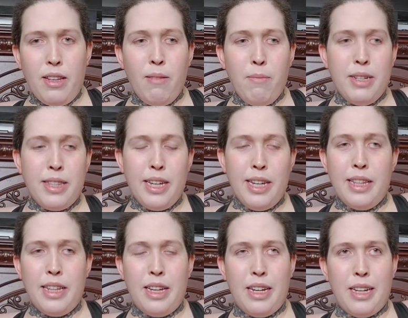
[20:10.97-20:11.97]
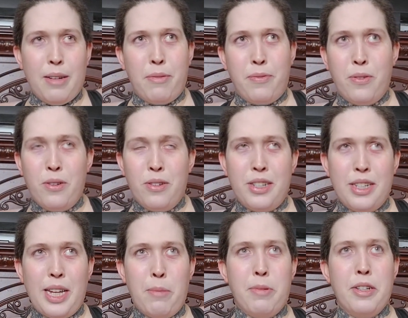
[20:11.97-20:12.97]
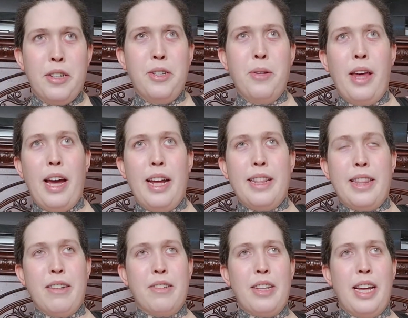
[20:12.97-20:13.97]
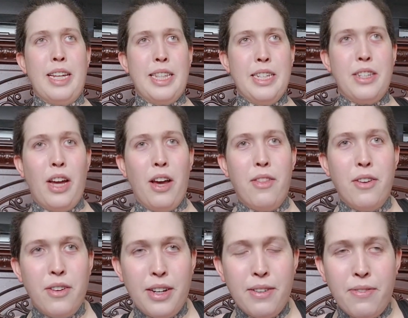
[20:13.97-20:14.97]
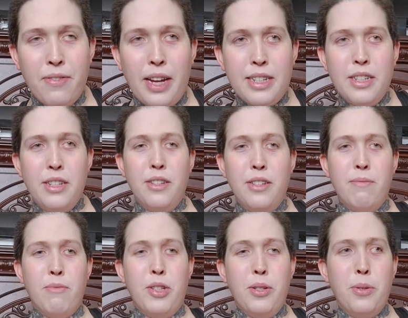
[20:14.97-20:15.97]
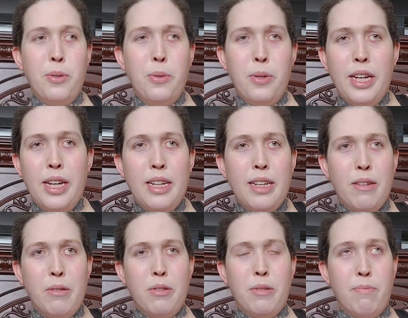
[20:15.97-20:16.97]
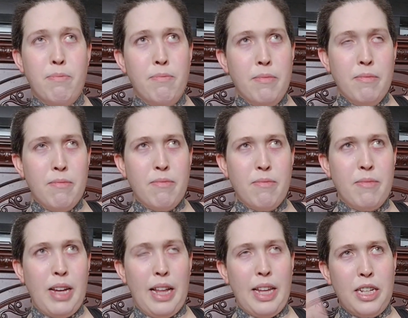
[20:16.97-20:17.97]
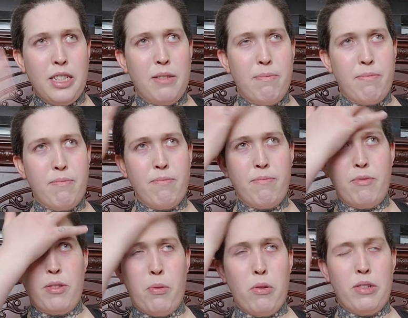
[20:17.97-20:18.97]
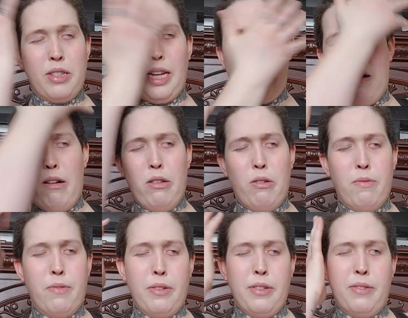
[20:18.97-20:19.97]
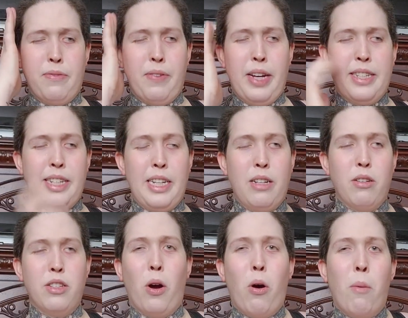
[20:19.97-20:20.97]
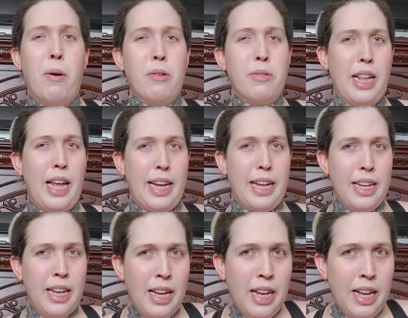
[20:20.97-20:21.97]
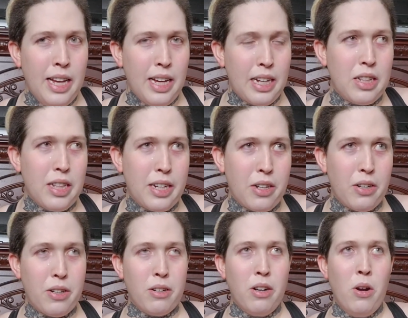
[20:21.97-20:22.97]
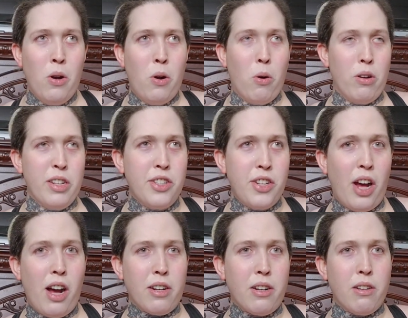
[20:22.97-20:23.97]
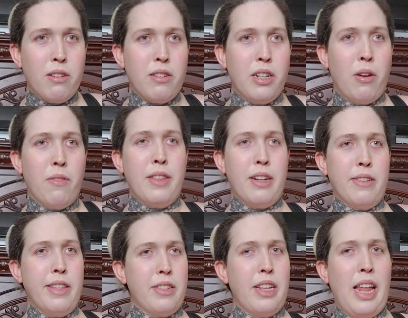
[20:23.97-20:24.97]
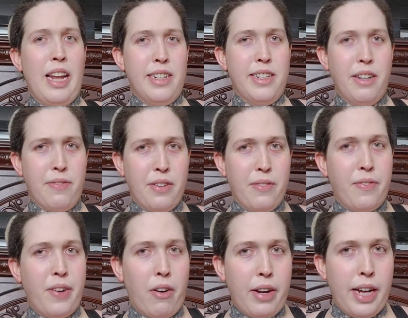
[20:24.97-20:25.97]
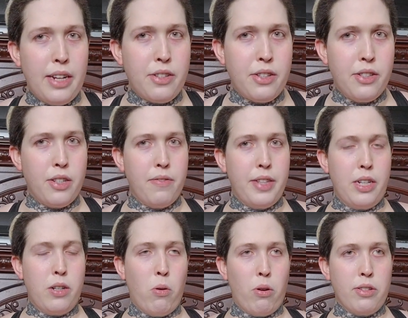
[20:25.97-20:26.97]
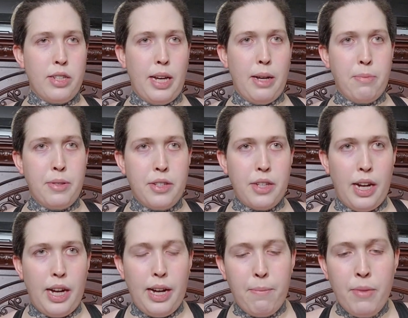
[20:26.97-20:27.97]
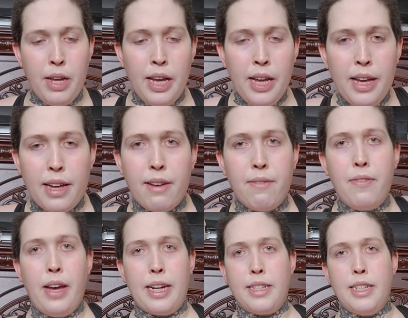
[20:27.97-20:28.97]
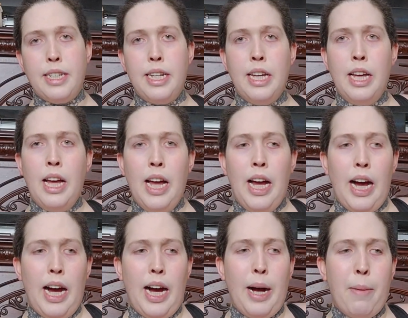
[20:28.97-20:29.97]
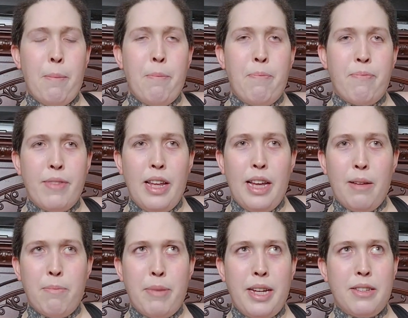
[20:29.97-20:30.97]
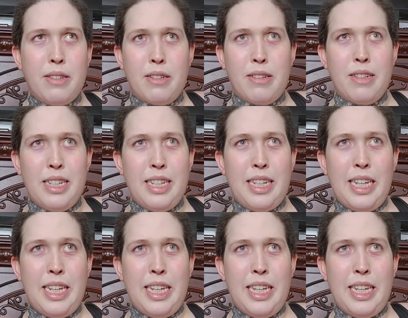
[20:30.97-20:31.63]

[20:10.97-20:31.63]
but then before she's able to do that, there's like this other infected dude who's got like spores like all over his face. He's almost like a clicker or a stalker. There's a lot of different variations of the cordyceps infected. Um, Basically,